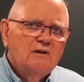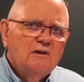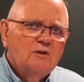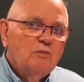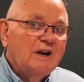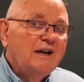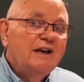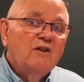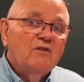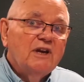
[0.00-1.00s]
But I
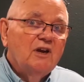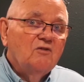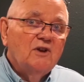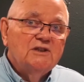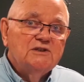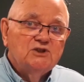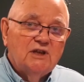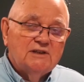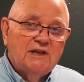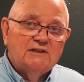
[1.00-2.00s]
never can really
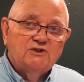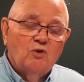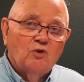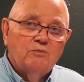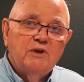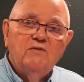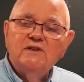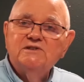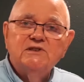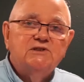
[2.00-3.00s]
shut that solar
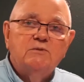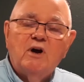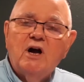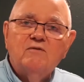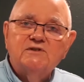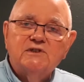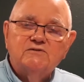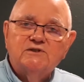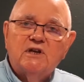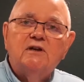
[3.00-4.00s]
PV system off. If
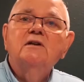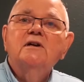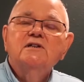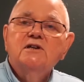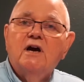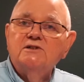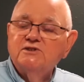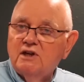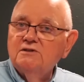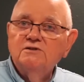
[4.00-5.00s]
there's
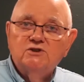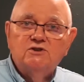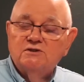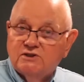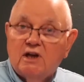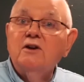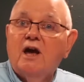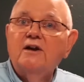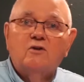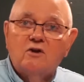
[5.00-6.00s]

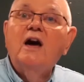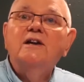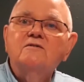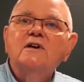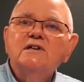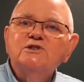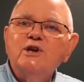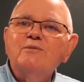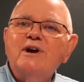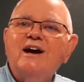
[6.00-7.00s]
sunlight or light of
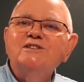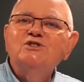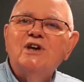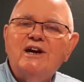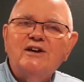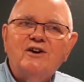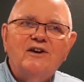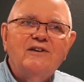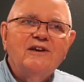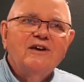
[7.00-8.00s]
some kind shining
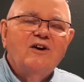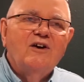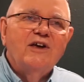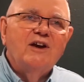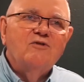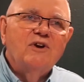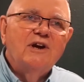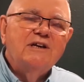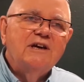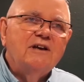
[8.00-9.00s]
on that
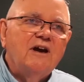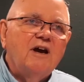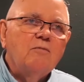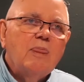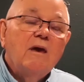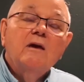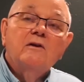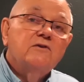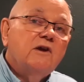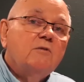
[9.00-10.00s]
array, can I?
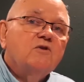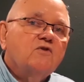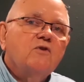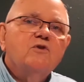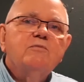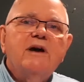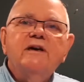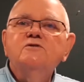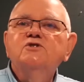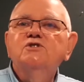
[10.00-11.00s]
The same is true with my
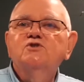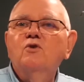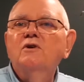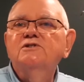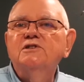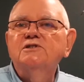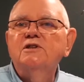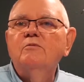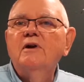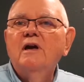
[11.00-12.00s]
energy storage
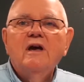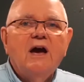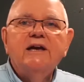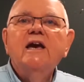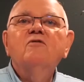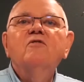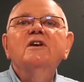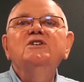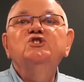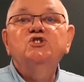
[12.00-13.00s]
system. I can't
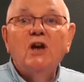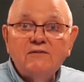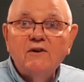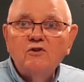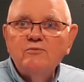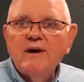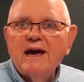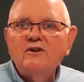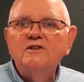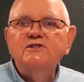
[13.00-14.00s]
really shut those
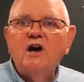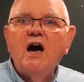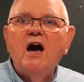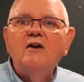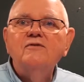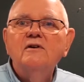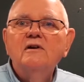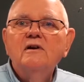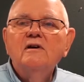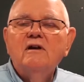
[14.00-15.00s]
batteries off.
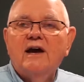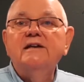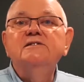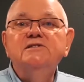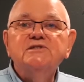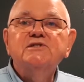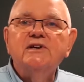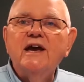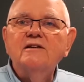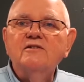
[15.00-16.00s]
I can
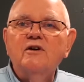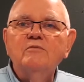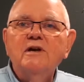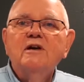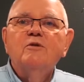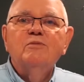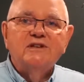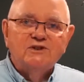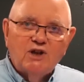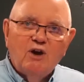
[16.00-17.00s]
disconnect them, but
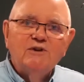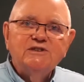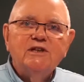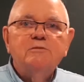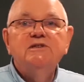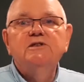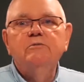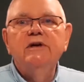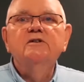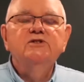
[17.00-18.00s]
there's always going to be some
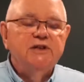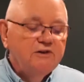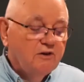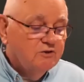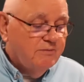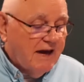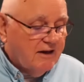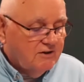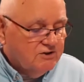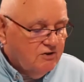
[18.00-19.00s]
energy in those
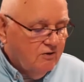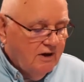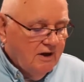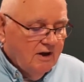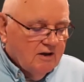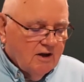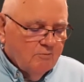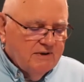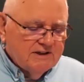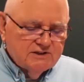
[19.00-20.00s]
batteries. So a
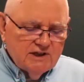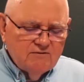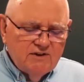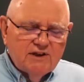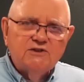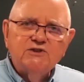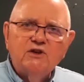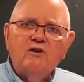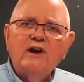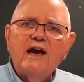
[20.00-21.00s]
big safety
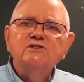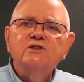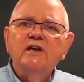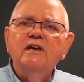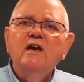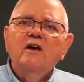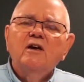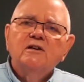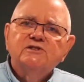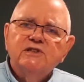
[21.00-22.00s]
concern. Actually,
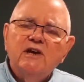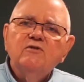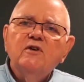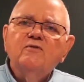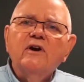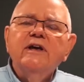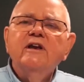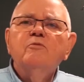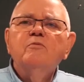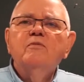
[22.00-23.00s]
safety for
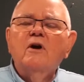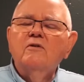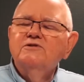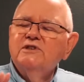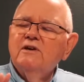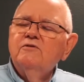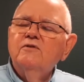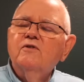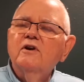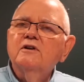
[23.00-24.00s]

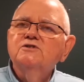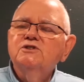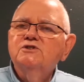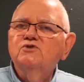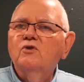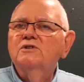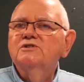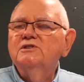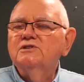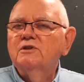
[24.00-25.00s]
energy storage
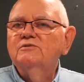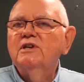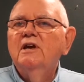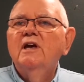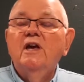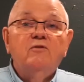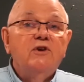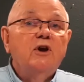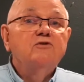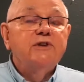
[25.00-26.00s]
systems, if you
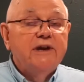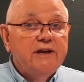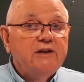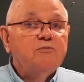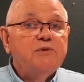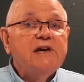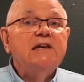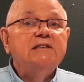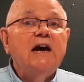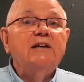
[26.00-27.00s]
go to
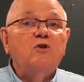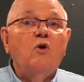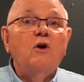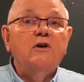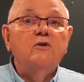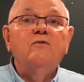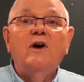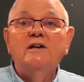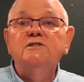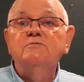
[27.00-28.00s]
nfpa.org, you'll
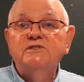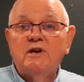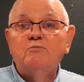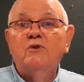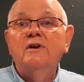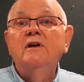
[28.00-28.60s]
find some separate